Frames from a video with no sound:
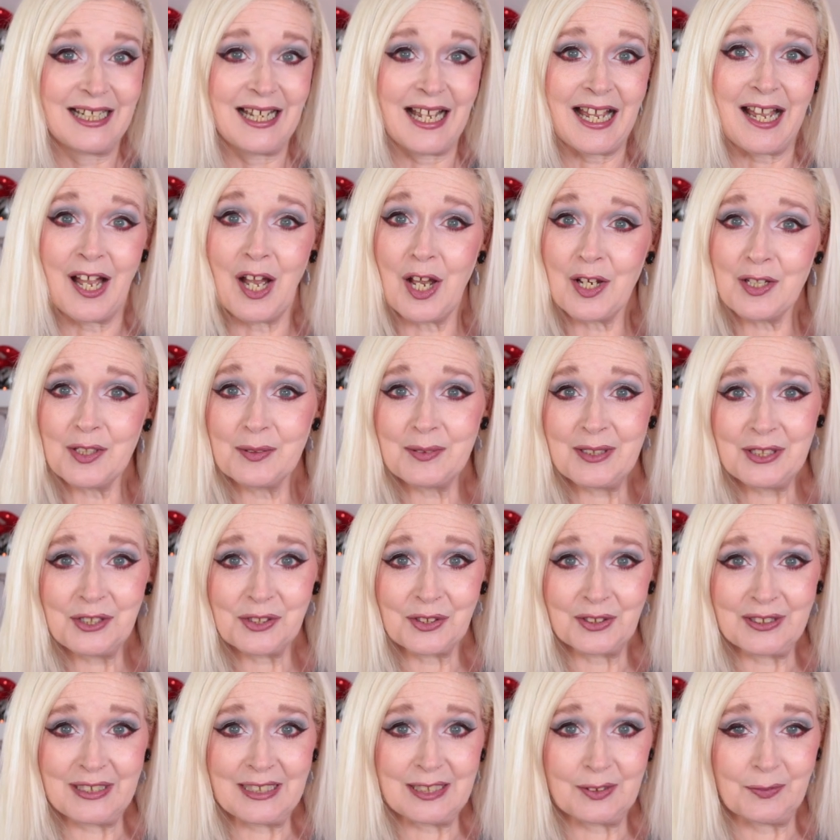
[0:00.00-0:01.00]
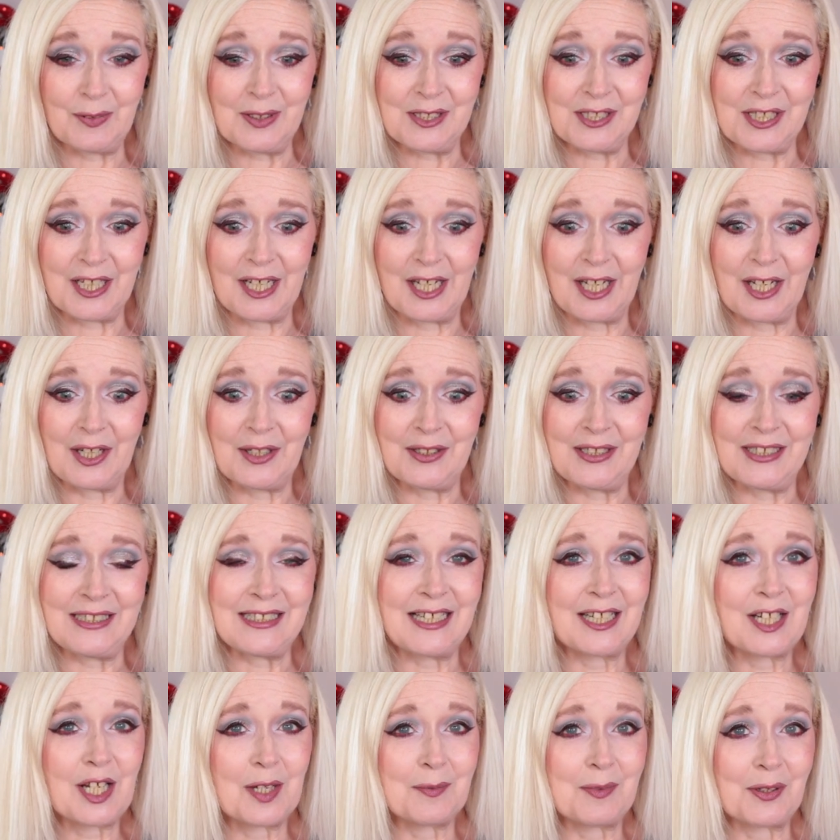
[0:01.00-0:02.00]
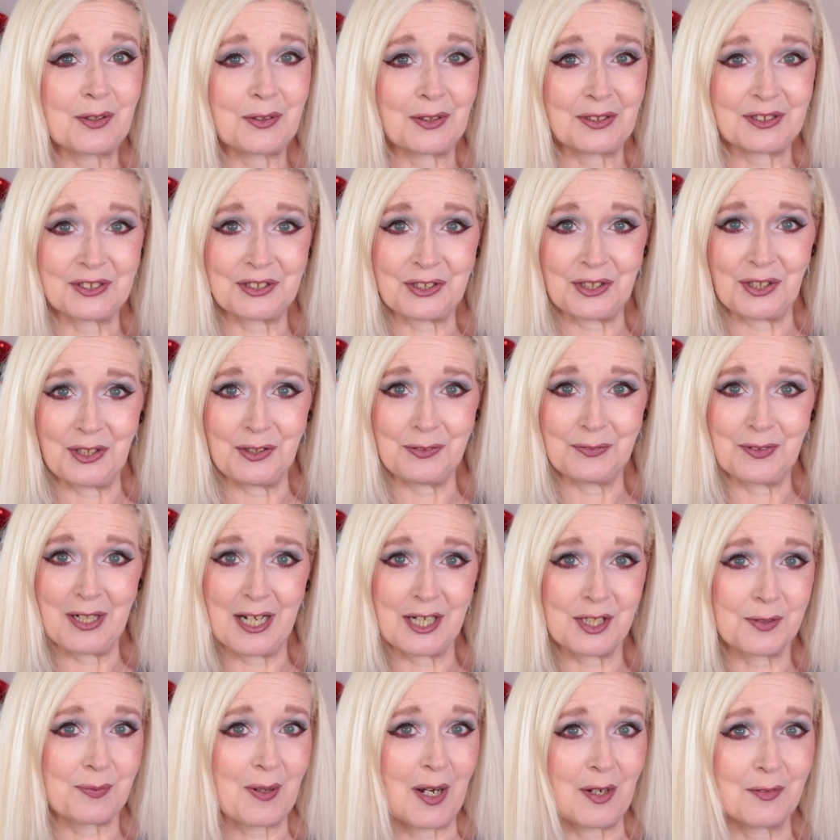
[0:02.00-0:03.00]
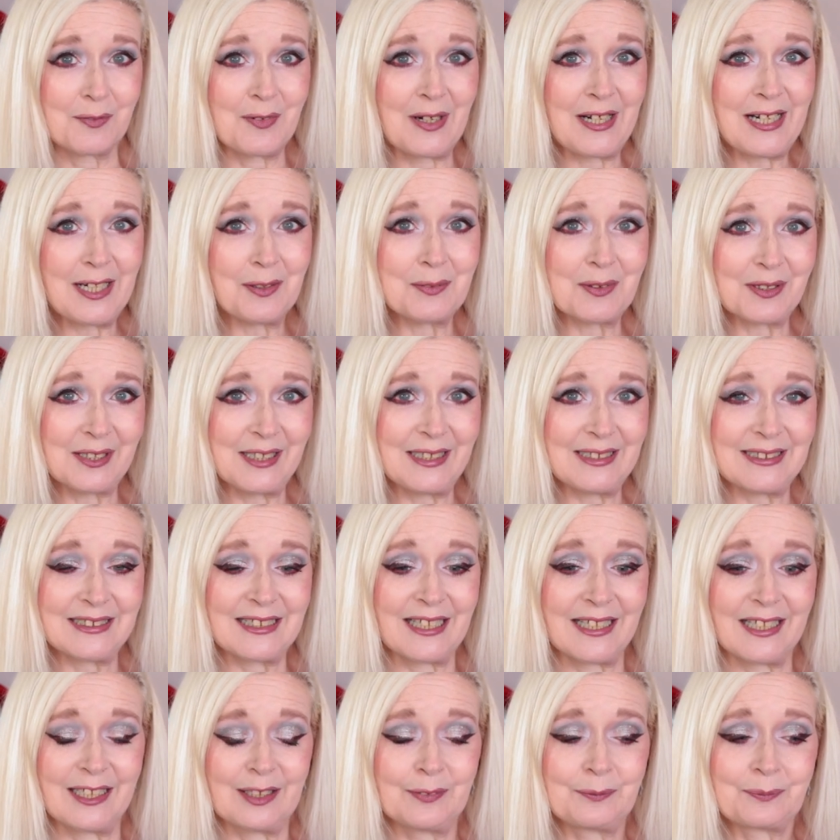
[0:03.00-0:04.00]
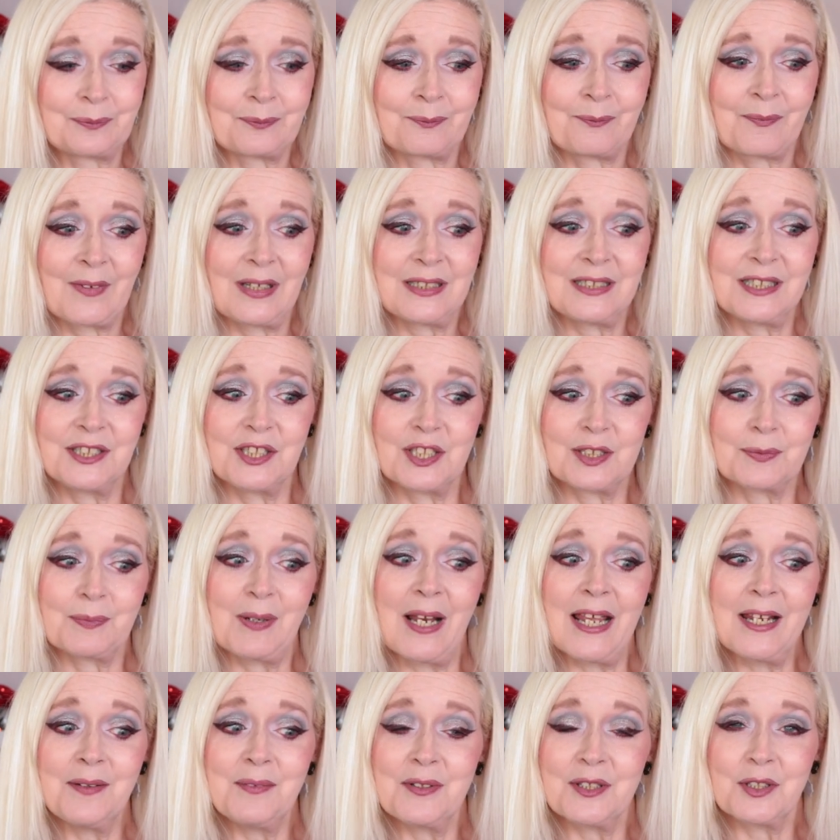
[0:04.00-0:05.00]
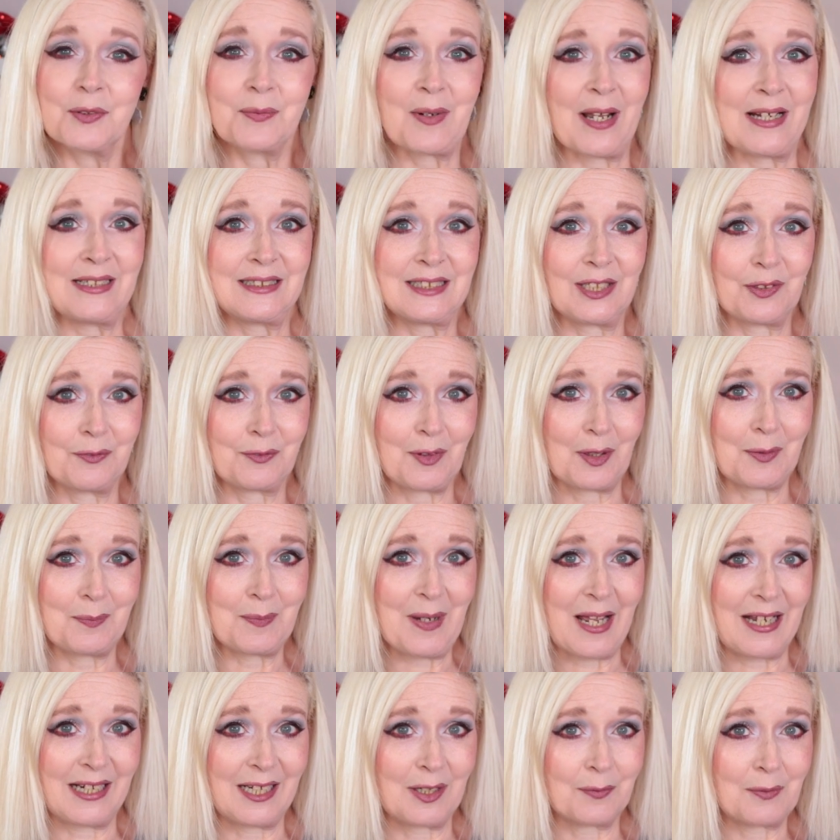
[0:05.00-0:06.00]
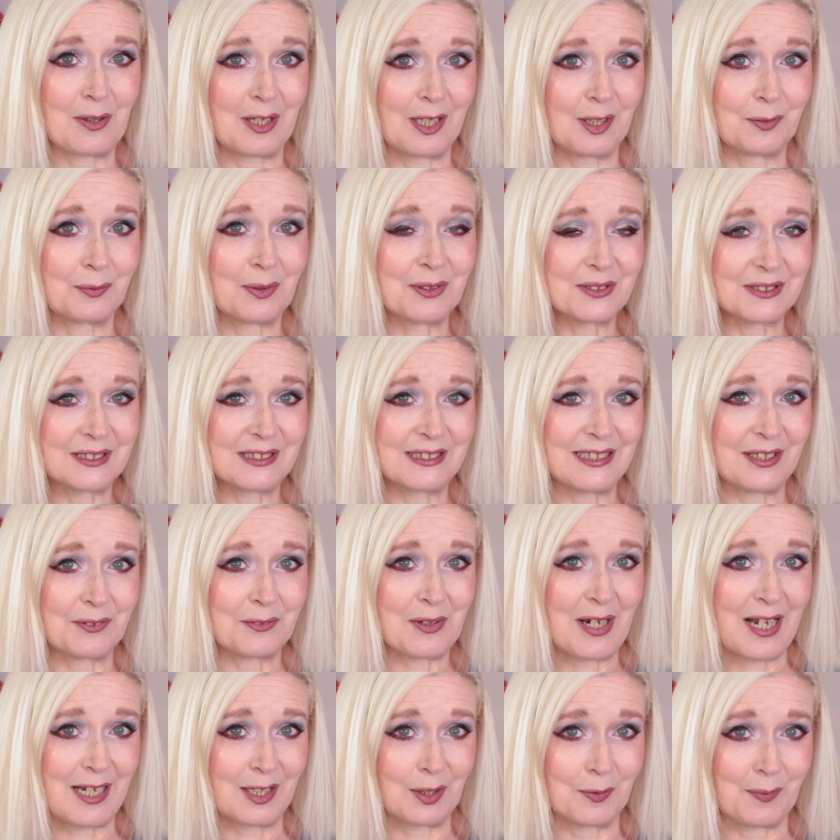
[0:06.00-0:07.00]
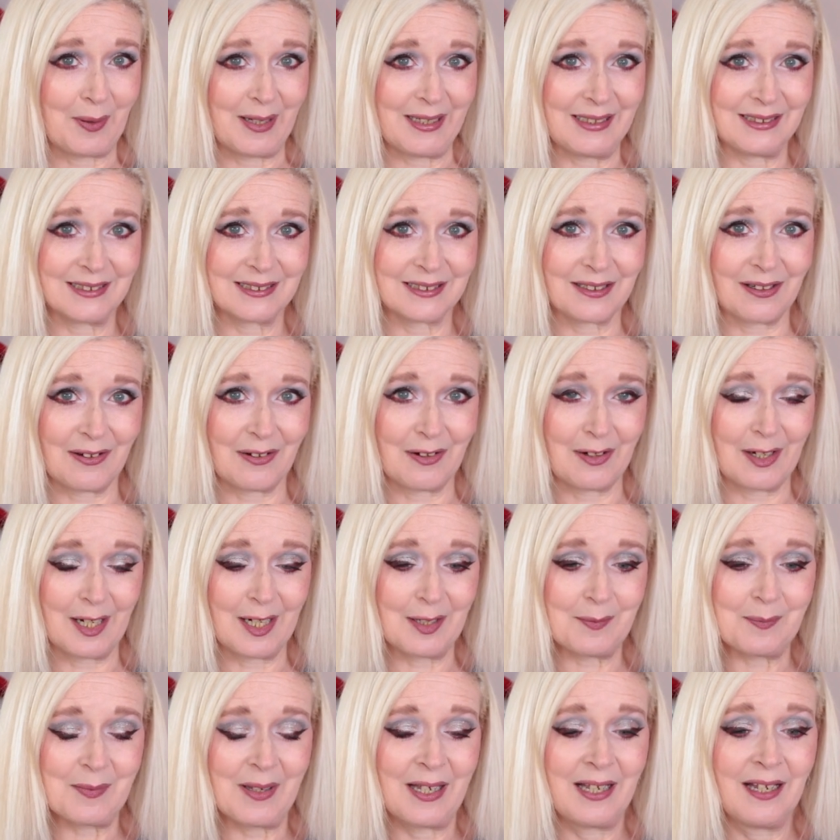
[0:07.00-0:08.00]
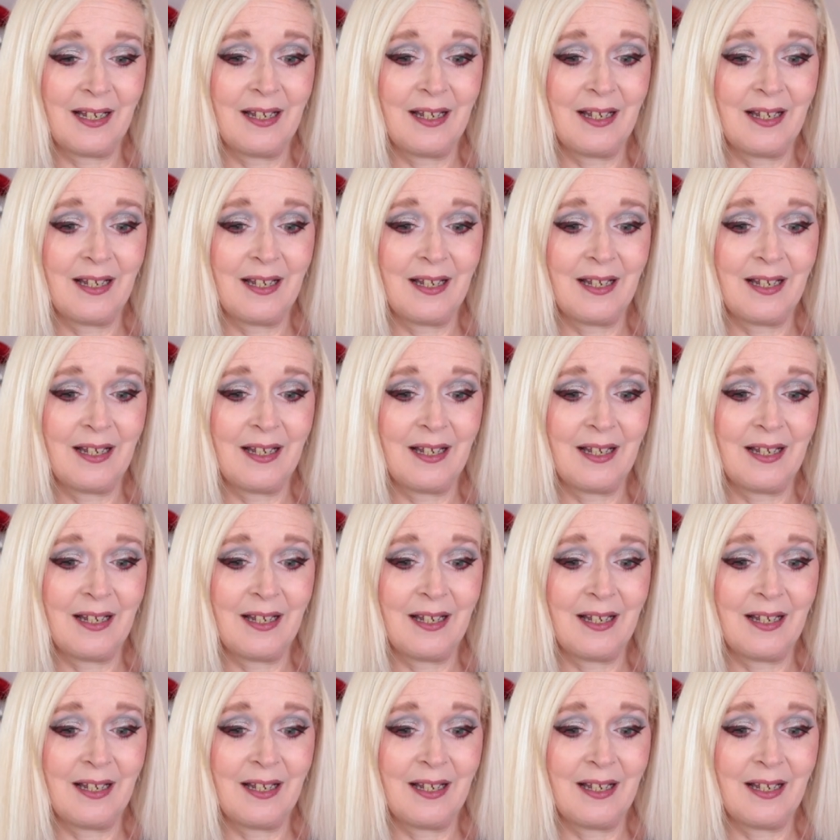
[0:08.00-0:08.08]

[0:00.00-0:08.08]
I hope you enjoyed this video and it didn't come across too rushed, but I really wanted to just play with the waiting room palette while it was still Halloween time.